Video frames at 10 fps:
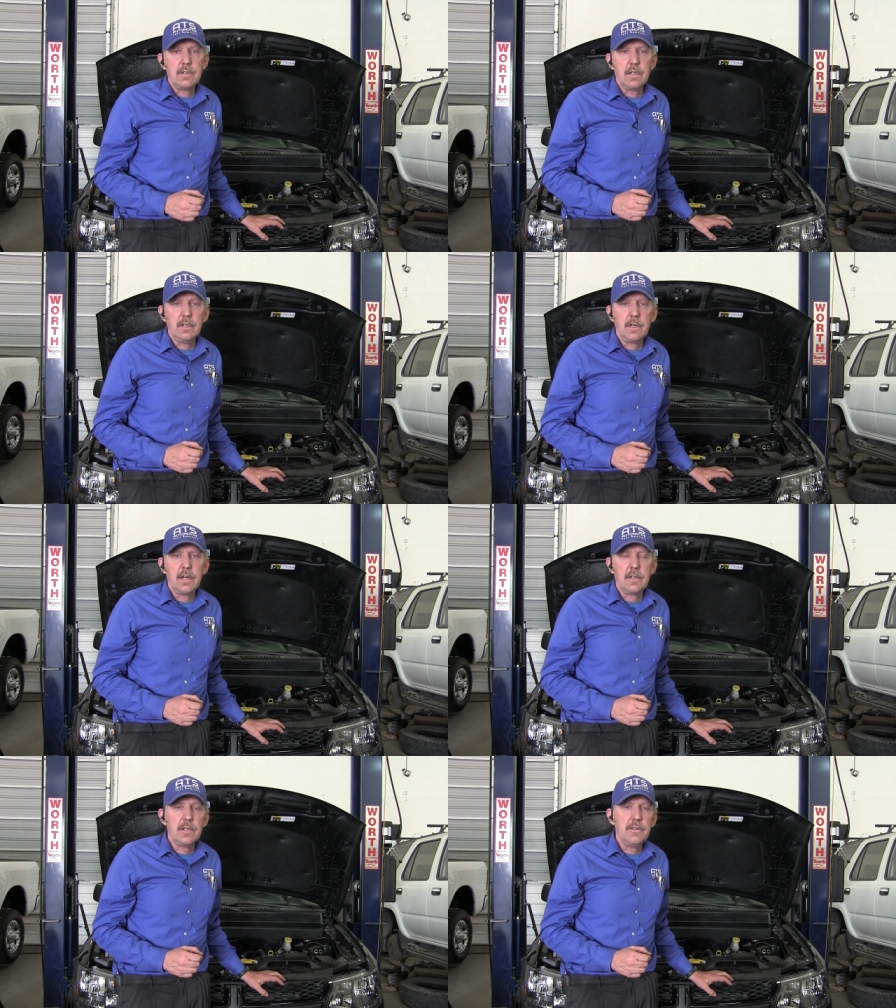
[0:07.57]
to look at
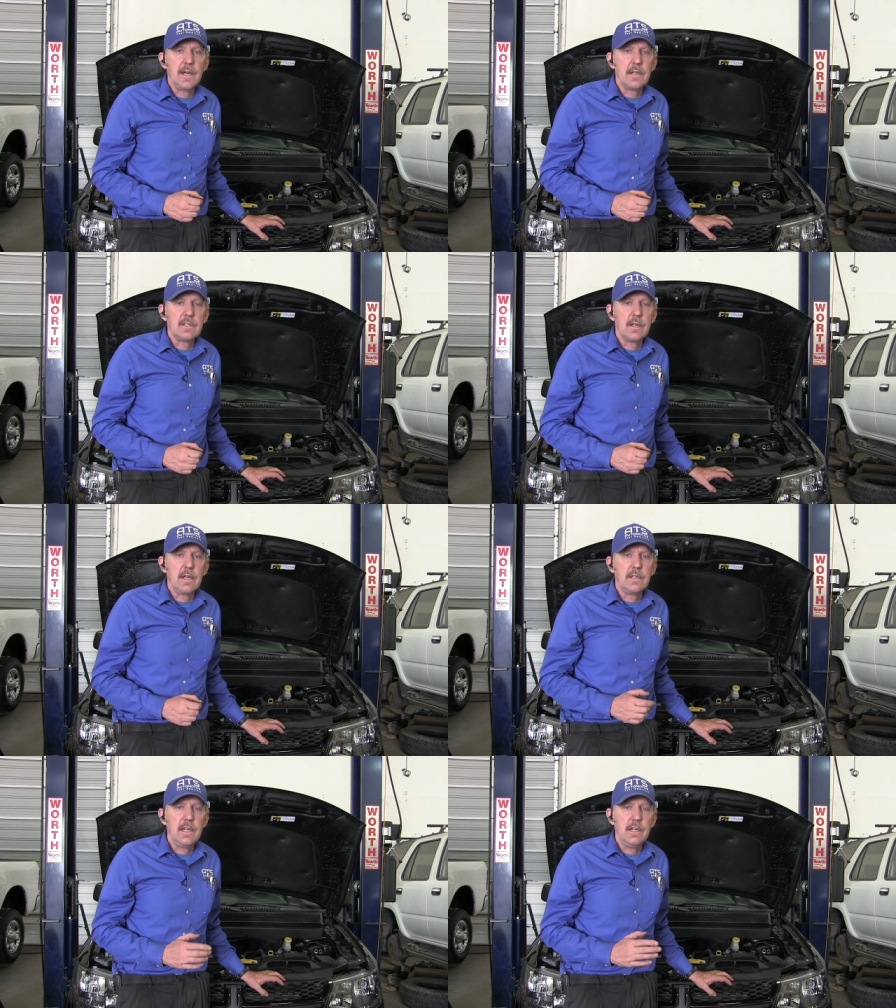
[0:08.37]
a
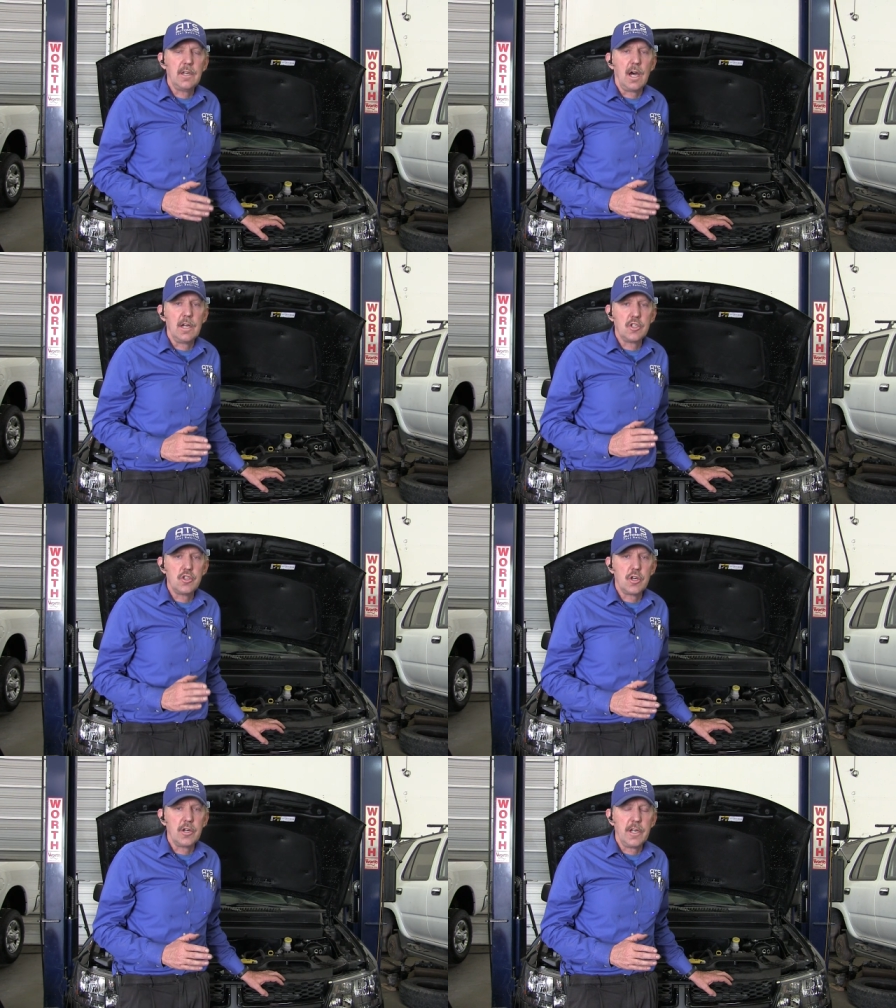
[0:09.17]
2019 Dodge
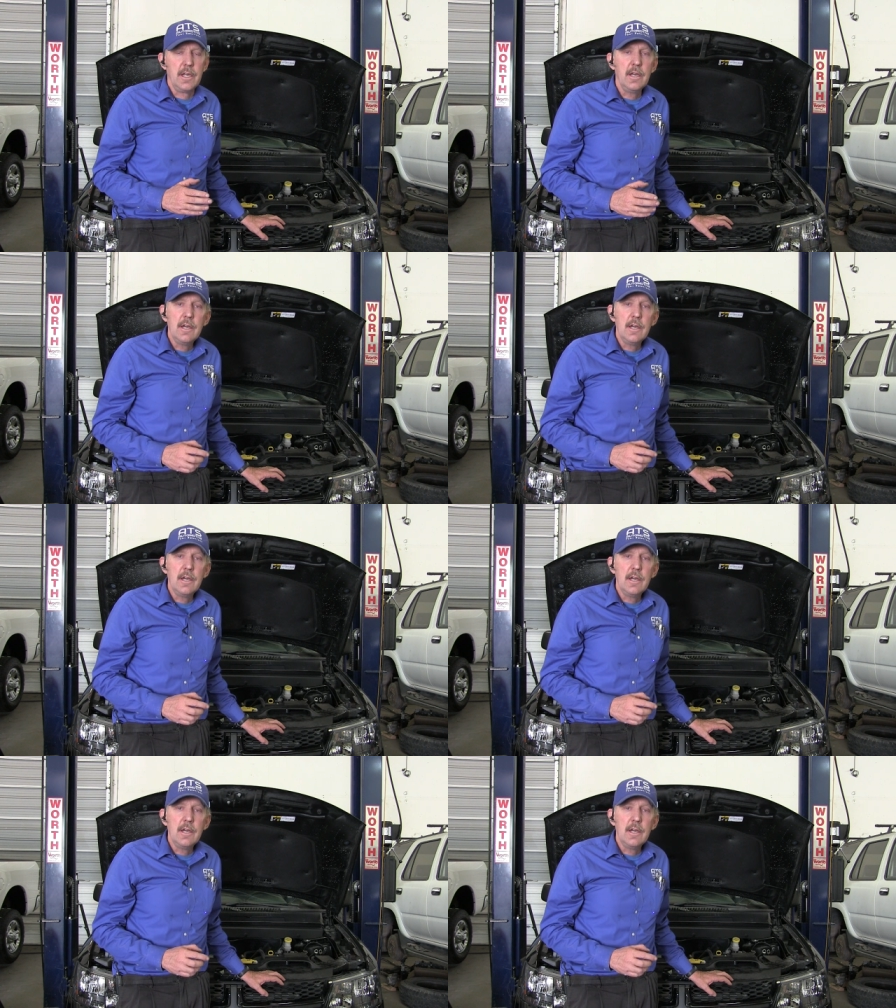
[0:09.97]
Journey.